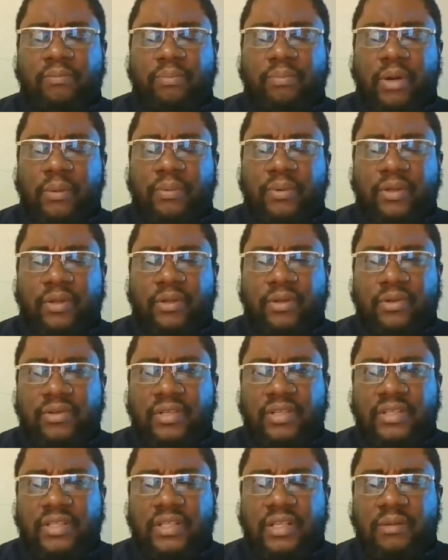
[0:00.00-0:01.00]
popularly known
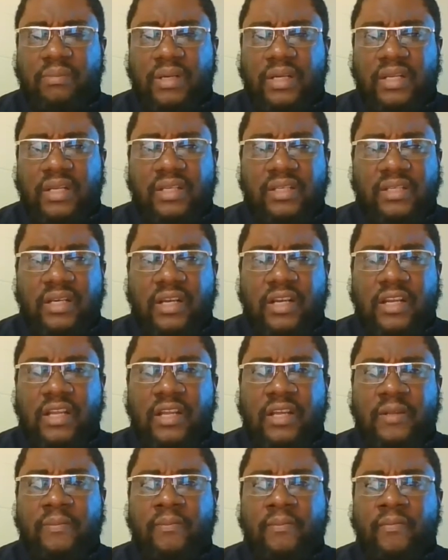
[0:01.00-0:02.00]
as Albani
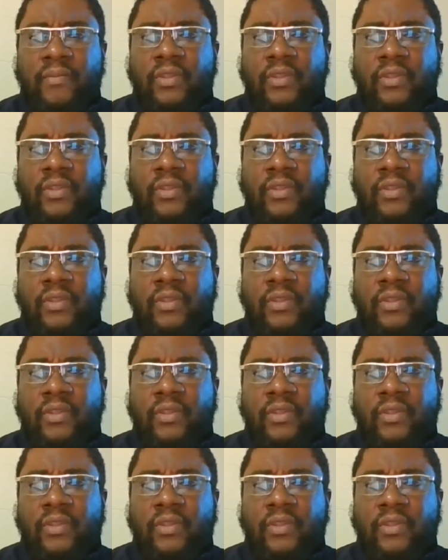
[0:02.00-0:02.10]
Zaria,